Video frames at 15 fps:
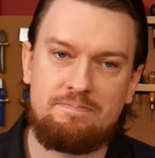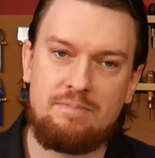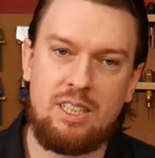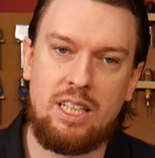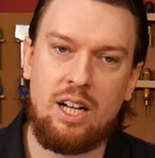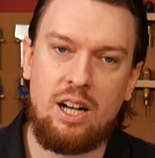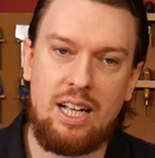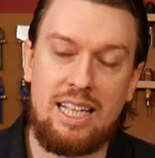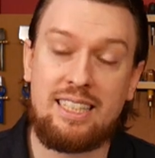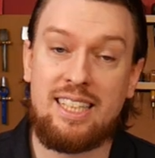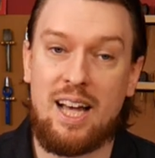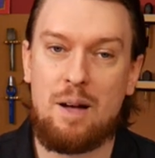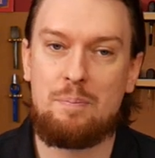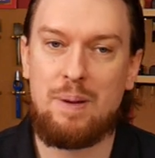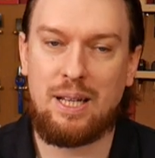You know, is
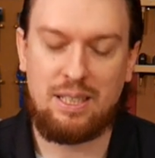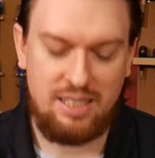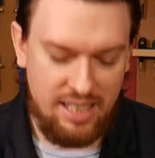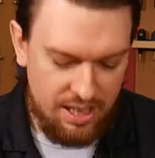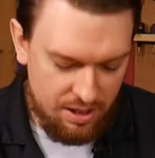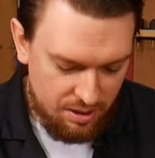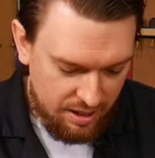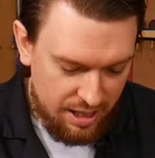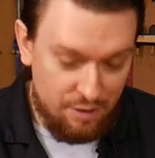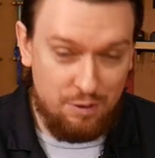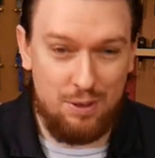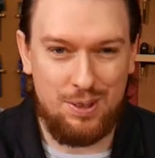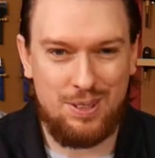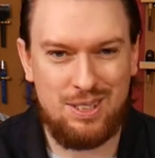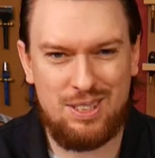that a big deal
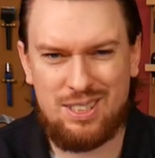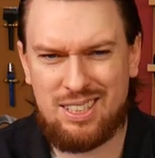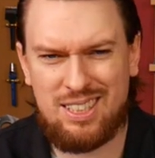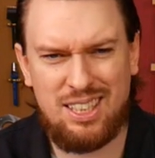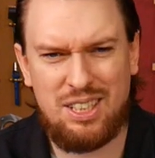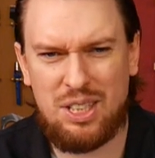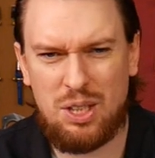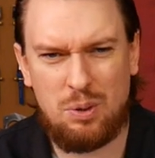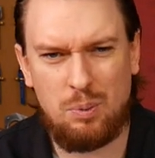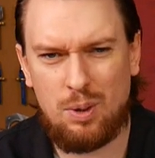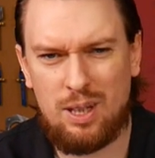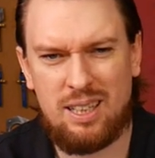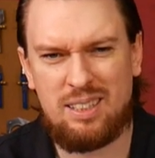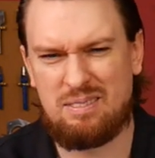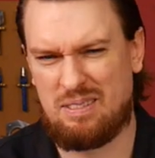if you're stitching a
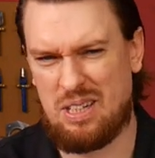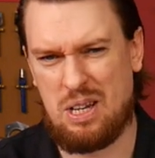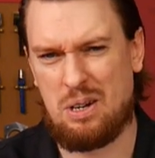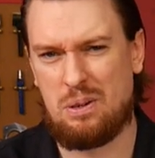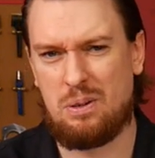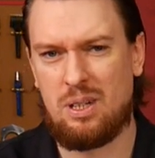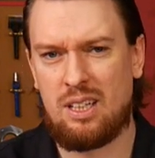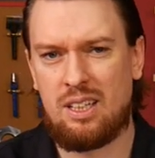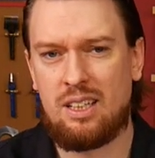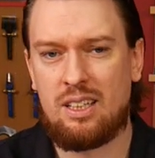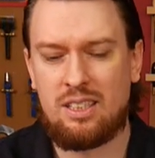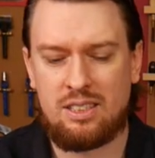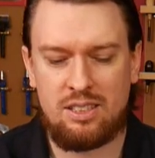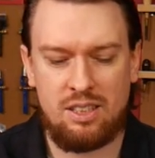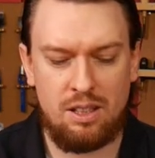wallet? No.
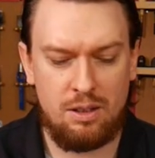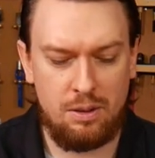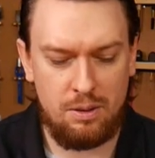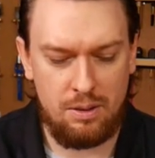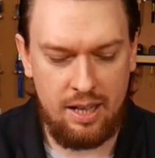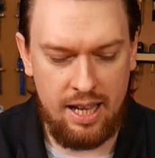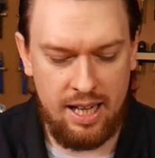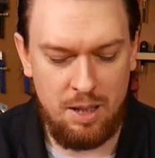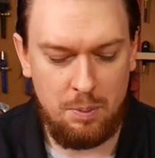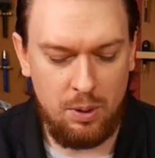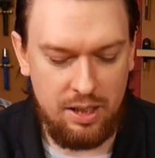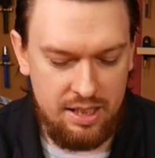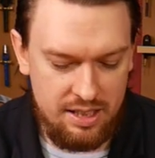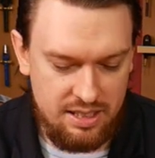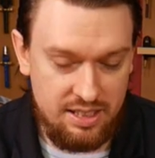So
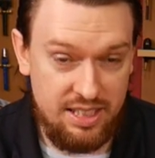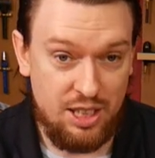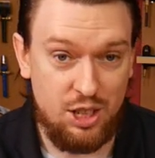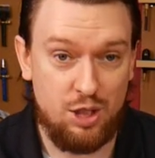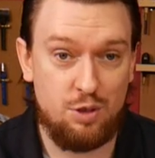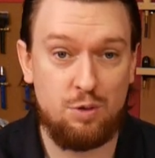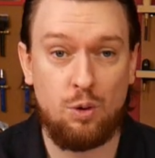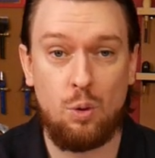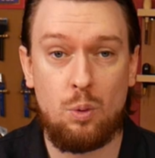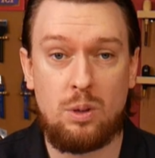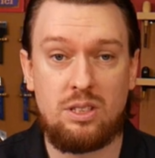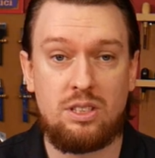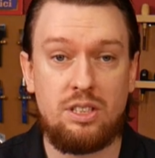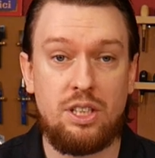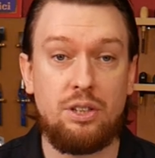anybody that stitches
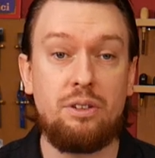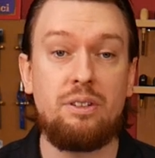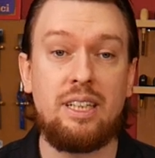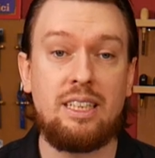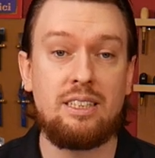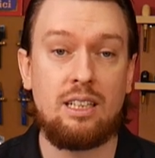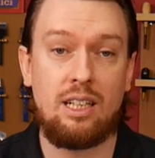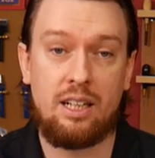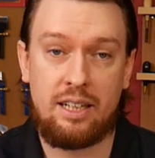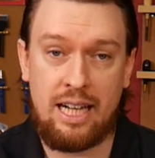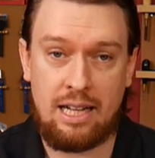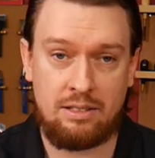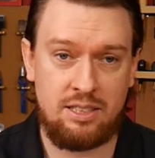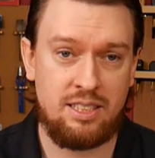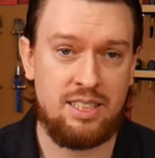forwards, do you need to learn
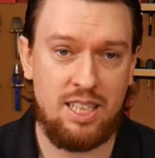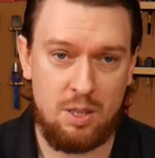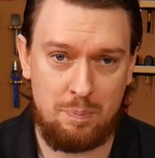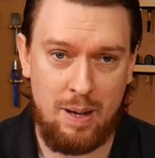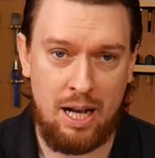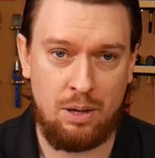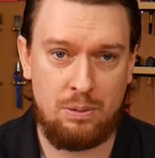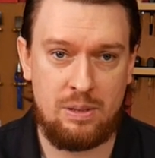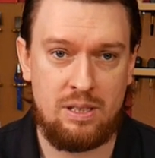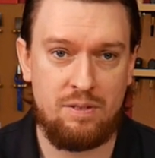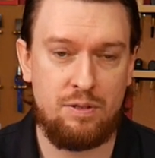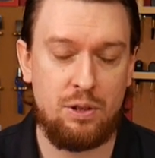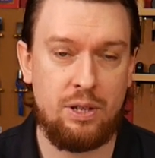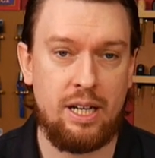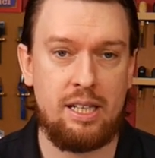how to stitch backwards
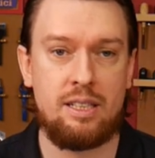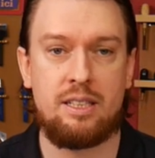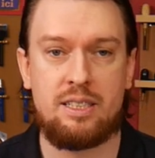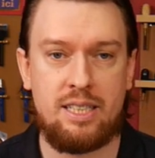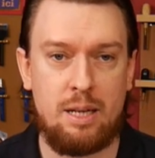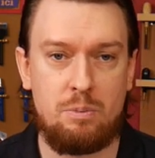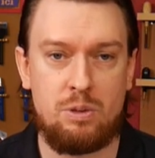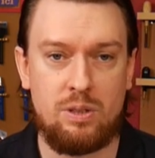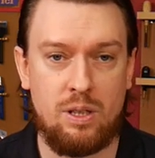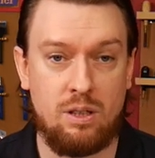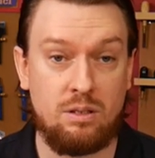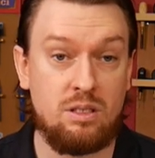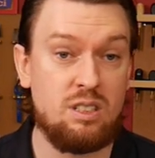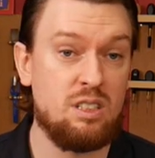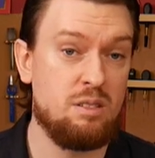if you're getting the same
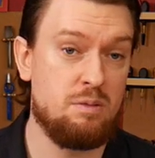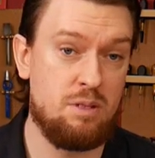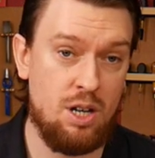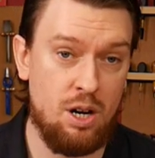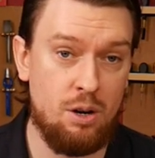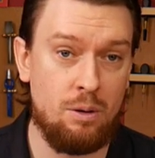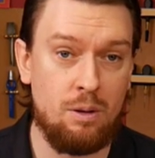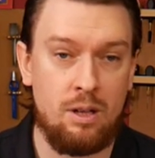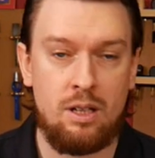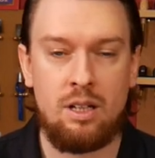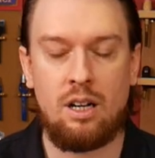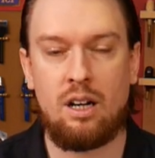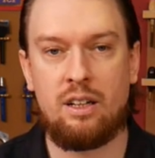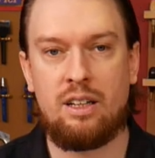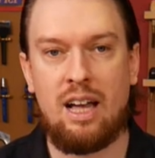results? No.
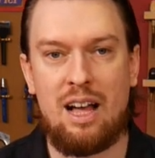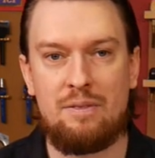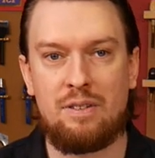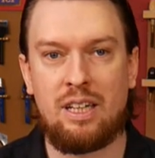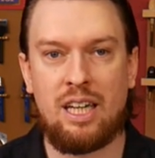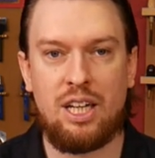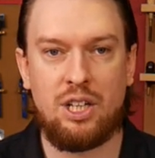Are you having